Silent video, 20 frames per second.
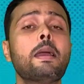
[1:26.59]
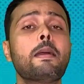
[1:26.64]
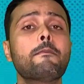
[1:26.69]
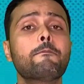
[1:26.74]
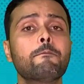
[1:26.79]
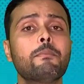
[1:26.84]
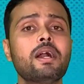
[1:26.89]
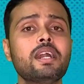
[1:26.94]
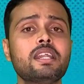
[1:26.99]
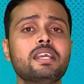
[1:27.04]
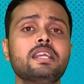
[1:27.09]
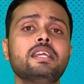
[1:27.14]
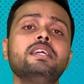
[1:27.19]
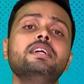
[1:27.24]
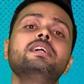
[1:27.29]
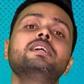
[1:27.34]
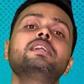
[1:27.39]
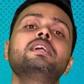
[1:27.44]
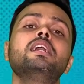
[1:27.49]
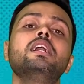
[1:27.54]
but
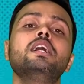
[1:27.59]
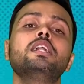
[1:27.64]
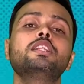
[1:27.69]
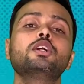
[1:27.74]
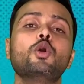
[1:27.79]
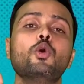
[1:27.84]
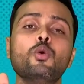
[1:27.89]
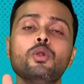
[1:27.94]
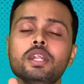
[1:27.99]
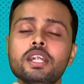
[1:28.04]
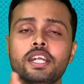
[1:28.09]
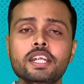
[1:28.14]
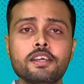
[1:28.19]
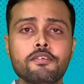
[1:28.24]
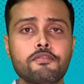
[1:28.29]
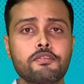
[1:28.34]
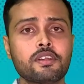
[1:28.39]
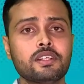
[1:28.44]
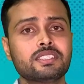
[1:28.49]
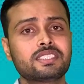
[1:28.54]
here the only
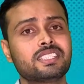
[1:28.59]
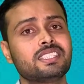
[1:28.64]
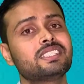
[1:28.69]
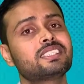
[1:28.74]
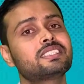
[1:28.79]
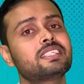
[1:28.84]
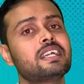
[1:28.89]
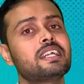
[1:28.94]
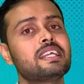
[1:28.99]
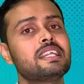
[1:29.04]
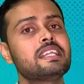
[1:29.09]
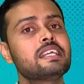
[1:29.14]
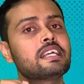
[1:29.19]
difference is that in